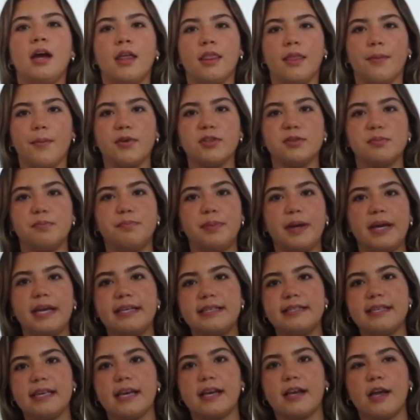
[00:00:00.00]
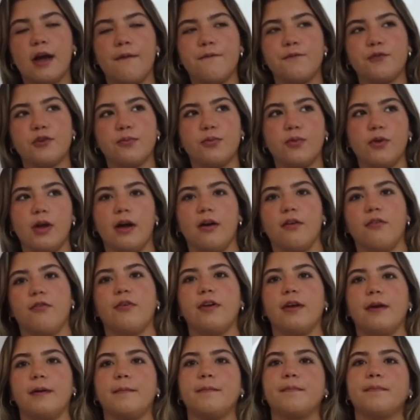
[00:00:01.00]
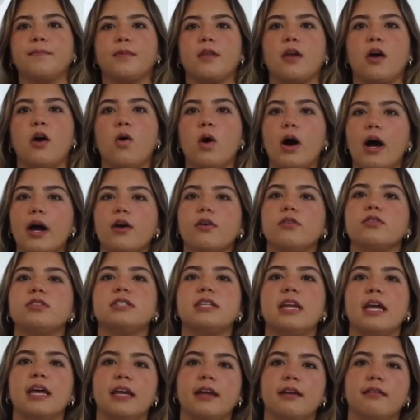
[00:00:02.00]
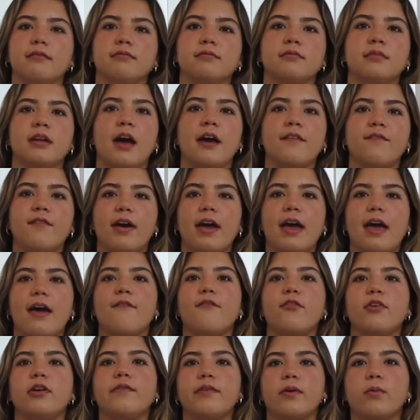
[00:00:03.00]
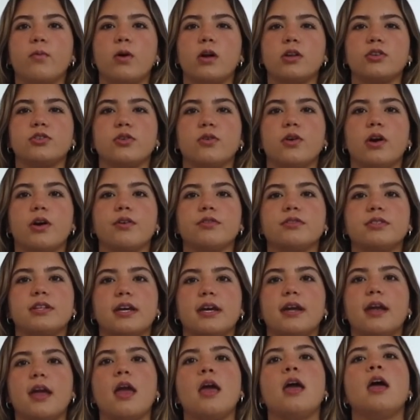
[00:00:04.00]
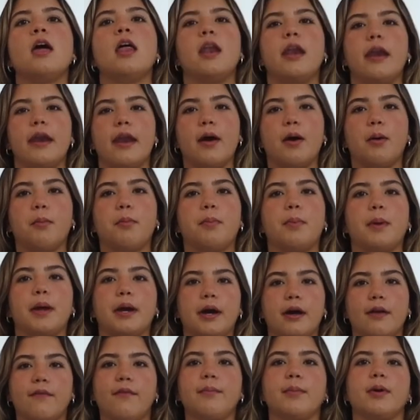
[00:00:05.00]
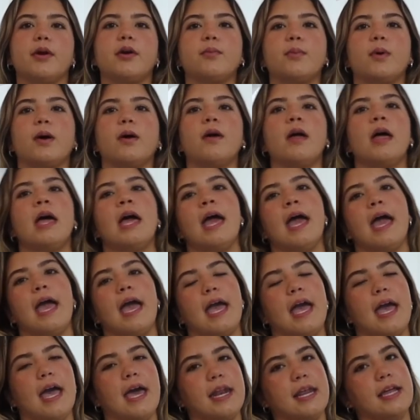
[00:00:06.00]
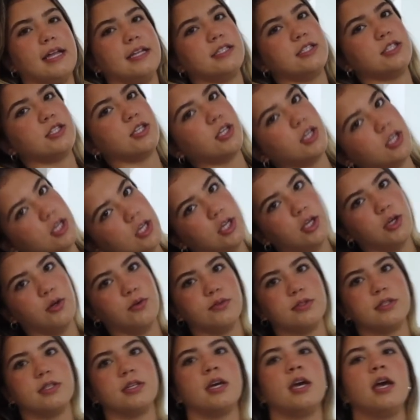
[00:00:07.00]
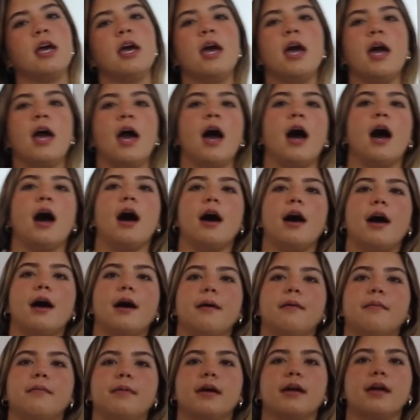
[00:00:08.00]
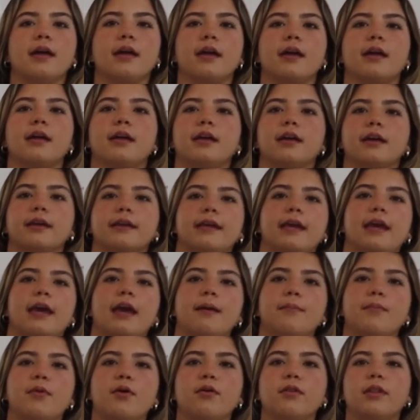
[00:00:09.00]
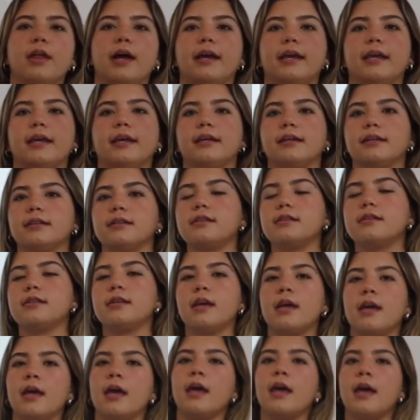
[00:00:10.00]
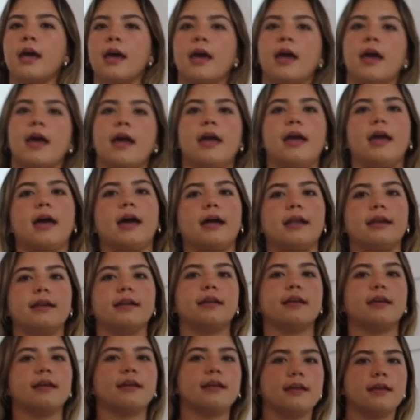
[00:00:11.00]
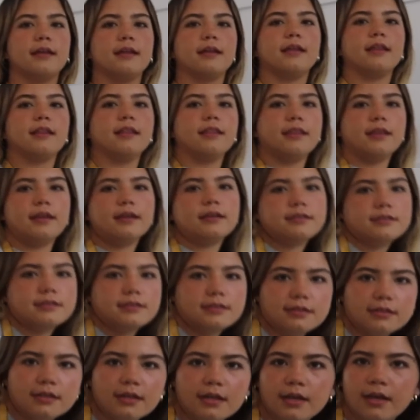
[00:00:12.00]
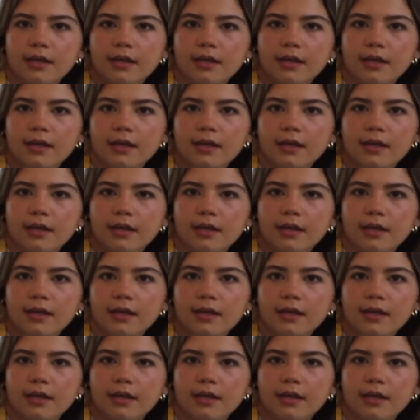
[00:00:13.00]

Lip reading: the most basic, comfortable outfit. Ohio State. Have I ever even watched Ohio State? No, but I got it from Goodwill, and it's cute. Camo leggings, and this.